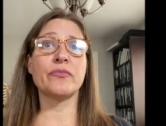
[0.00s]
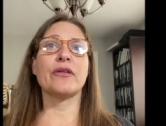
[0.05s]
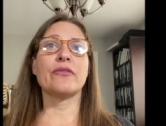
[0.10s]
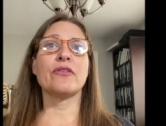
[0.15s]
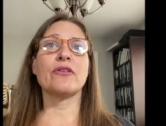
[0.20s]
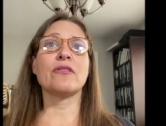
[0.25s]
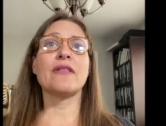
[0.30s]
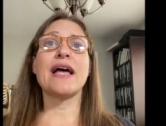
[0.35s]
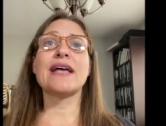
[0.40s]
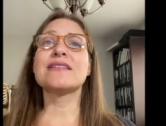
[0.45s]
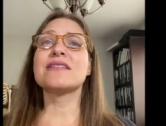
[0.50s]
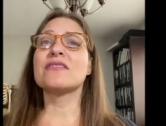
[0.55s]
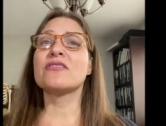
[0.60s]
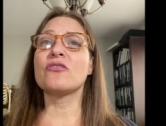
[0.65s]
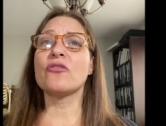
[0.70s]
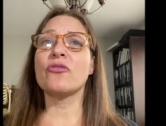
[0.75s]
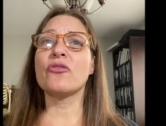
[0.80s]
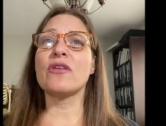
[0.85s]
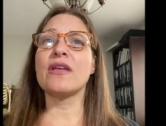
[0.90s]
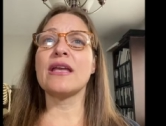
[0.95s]
The last
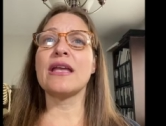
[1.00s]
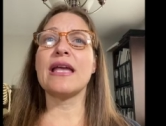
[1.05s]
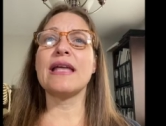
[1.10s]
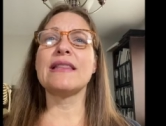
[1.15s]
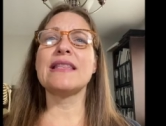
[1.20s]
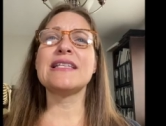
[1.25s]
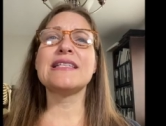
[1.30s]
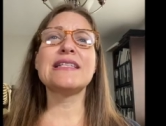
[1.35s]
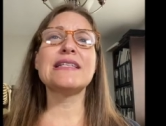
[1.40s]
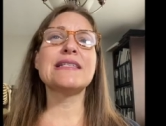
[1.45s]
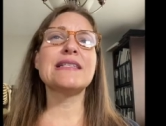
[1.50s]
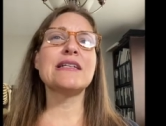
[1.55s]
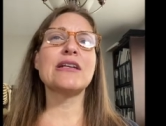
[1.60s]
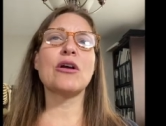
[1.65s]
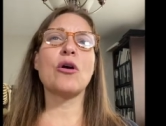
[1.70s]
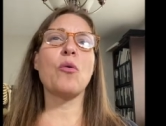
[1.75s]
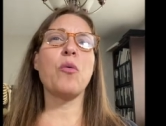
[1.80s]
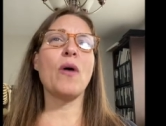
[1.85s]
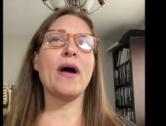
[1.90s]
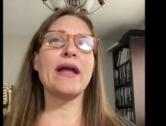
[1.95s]
little thing, and this
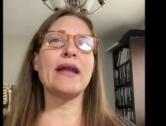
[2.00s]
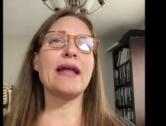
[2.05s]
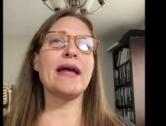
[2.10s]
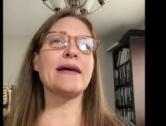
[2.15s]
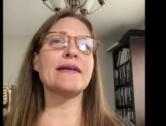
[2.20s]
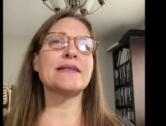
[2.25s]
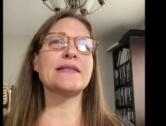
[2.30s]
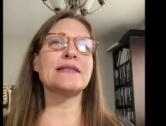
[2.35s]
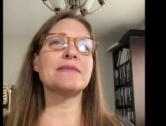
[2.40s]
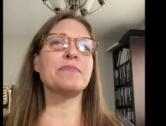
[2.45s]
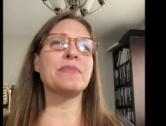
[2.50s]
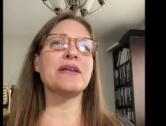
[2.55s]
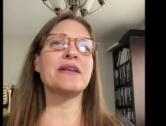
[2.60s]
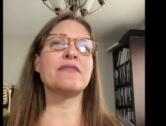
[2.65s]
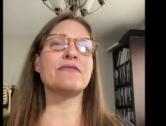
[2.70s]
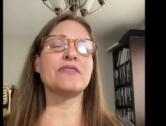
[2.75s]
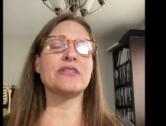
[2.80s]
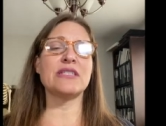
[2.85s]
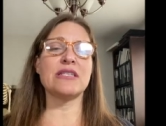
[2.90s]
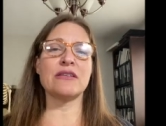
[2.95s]
isn't quite as big
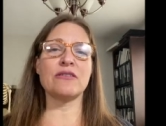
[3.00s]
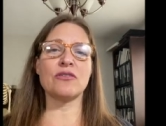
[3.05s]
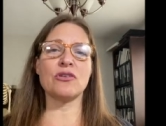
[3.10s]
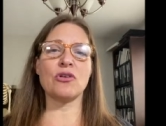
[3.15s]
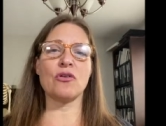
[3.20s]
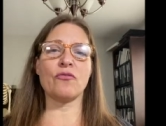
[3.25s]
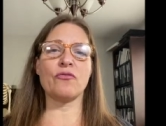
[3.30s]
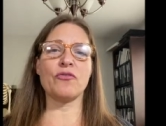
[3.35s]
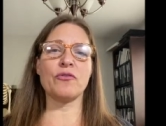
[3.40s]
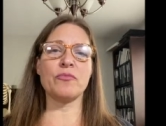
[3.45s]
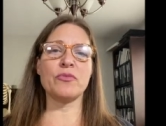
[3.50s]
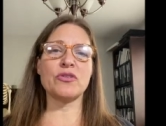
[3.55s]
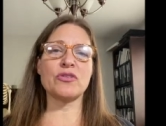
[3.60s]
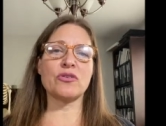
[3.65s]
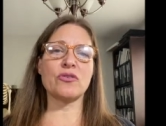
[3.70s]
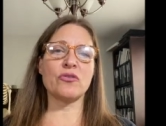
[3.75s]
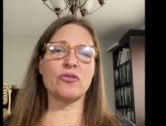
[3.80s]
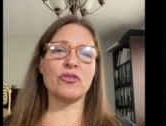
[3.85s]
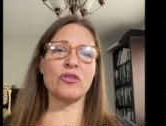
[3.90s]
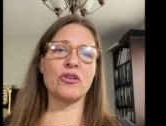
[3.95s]
of a deal for
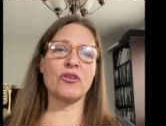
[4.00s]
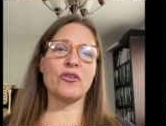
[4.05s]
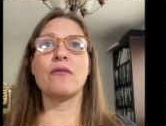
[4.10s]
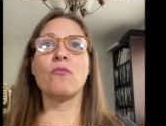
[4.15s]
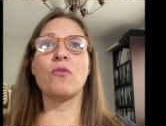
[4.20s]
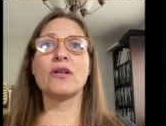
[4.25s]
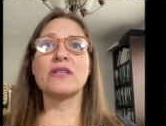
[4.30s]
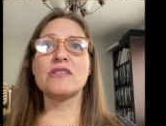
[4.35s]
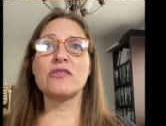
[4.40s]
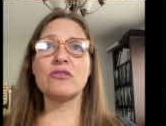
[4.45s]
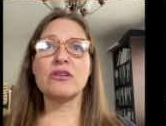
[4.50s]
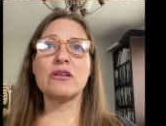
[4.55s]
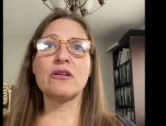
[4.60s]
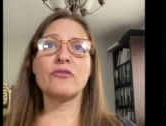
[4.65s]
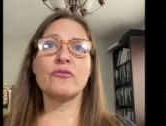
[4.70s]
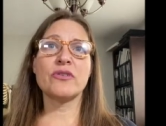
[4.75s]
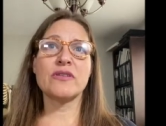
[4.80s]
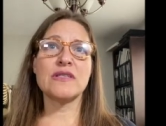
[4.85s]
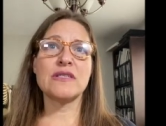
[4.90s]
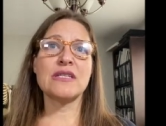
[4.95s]
musical theater. Once you get
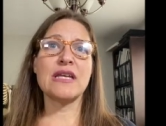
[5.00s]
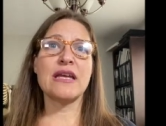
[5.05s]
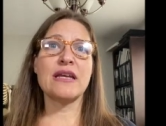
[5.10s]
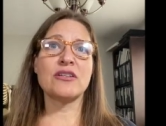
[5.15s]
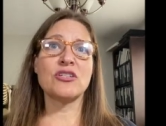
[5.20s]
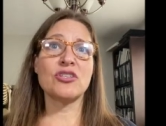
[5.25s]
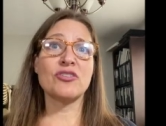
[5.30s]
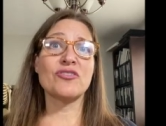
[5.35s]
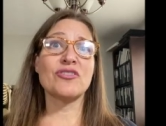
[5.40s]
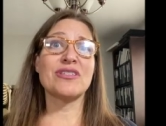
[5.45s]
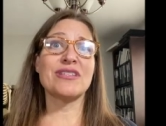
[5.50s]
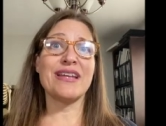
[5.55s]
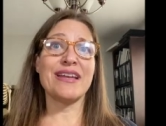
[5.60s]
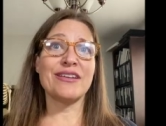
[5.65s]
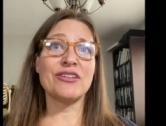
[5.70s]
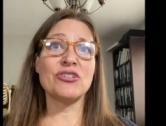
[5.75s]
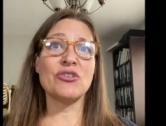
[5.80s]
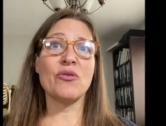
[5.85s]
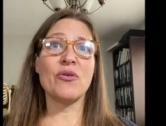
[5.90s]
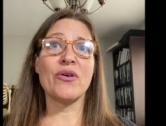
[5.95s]
onto a stage, there's
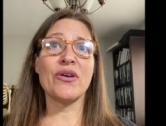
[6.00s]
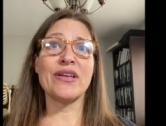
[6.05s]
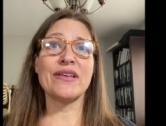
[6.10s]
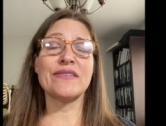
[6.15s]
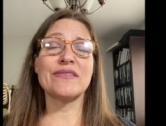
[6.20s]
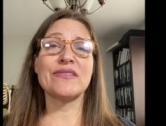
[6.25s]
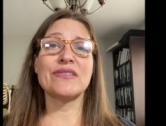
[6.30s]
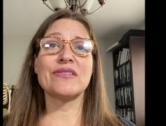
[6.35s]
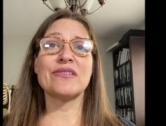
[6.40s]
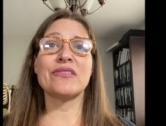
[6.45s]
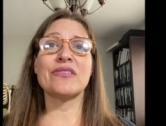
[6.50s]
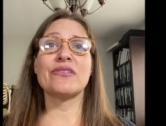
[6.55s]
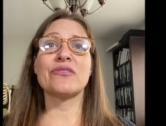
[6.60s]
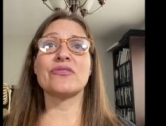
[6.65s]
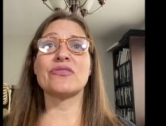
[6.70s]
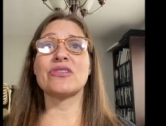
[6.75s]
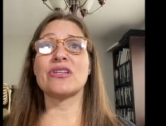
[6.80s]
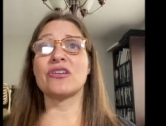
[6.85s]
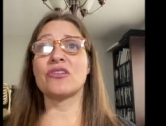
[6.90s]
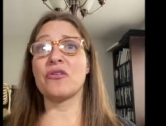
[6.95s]
stage noise that
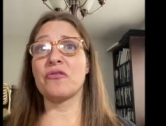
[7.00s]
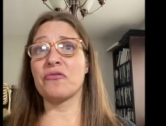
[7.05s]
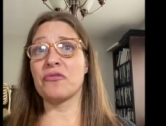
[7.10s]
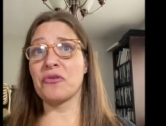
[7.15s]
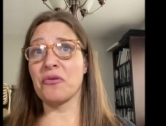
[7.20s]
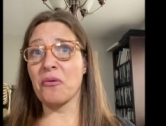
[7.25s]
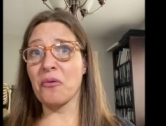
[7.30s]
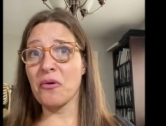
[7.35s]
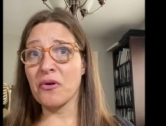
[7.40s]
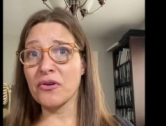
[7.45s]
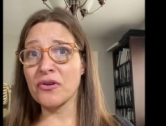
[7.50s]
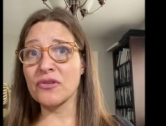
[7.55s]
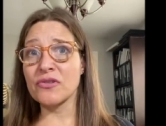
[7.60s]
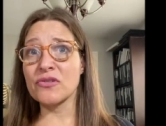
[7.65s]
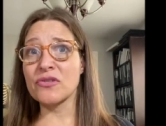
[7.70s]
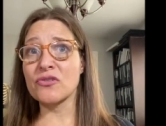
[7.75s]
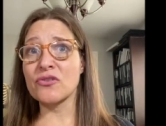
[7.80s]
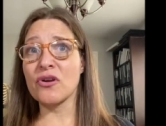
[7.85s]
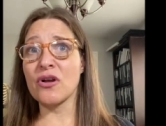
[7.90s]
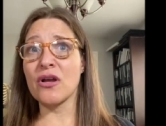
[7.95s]
you're singing over an
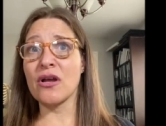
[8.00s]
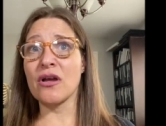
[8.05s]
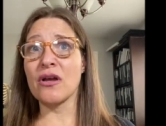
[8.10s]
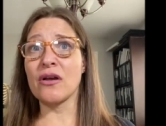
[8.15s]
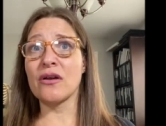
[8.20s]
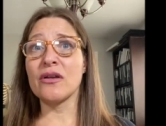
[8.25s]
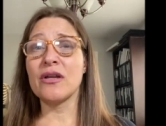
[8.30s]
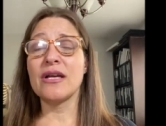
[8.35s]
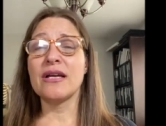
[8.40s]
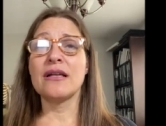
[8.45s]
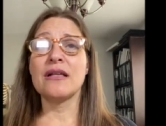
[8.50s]
orchestra.